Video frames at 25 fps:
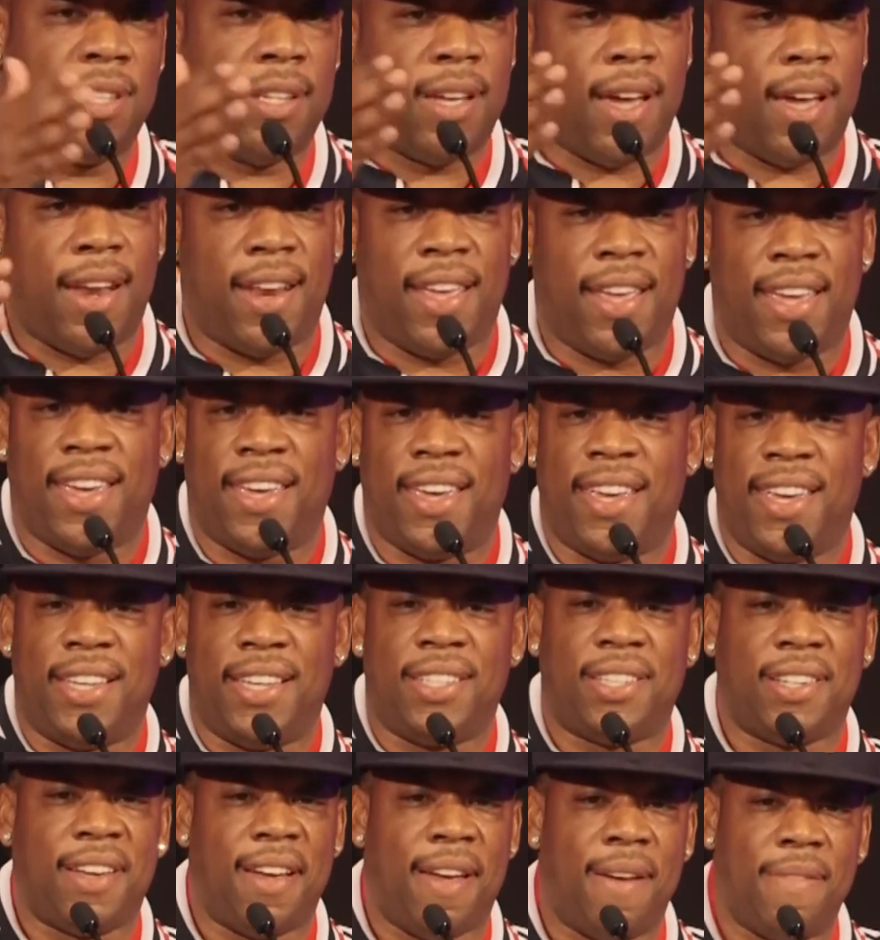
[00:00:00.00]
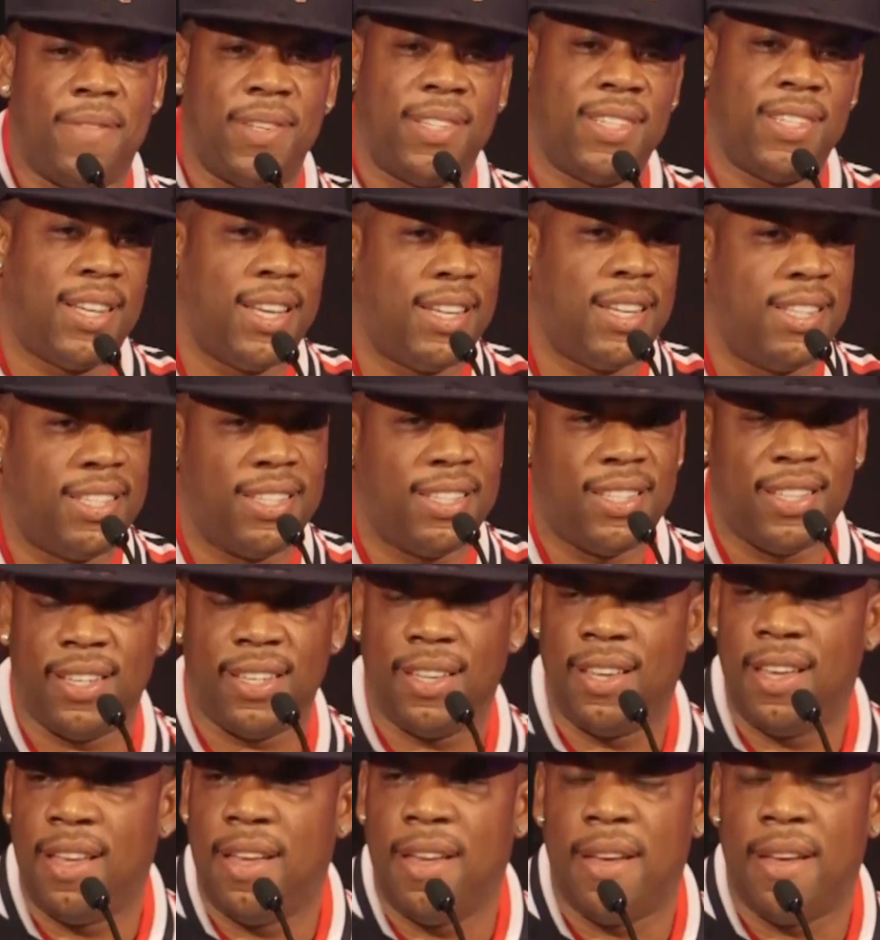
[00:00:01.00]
you gotta hear his conversation.